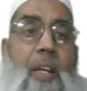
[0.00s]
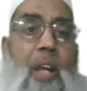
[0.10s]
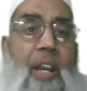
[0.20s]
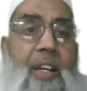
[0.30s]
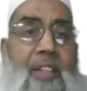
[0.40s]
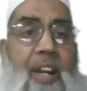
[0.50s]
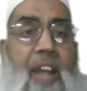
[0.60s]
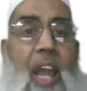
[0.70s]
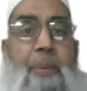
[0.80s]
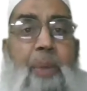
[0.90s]
Now, another
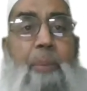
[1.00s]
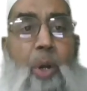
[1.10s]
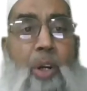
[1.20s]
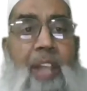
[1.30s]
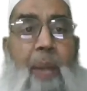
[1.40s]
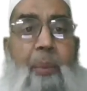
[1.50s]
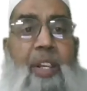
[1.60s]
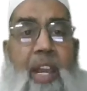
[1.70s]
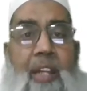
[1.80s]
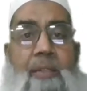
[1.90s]
type of mold that we
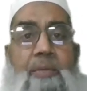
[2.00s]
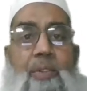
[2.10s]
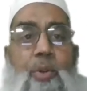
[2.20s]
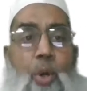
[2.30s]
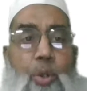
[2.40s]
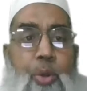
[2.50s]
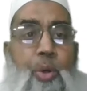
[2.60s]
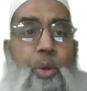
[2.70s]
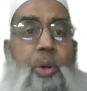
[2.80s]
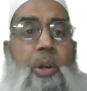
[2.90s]
can go
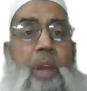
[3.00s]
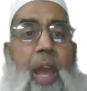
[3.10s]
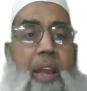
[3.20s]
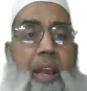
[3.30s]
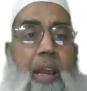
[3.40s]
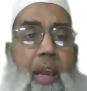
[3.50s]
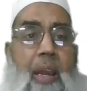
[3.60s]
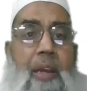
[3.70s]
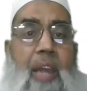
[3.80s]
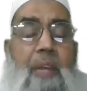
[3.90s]
through
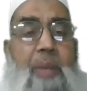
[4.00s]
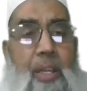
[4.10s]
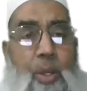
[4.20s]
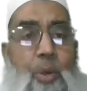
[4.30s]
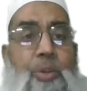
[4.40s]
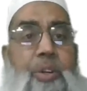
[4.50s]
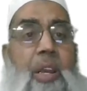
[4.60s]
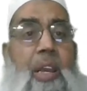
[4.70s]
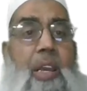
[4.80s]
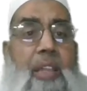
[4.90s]
can be used
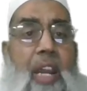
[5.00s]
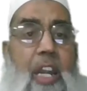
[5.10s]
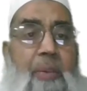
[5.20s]
is that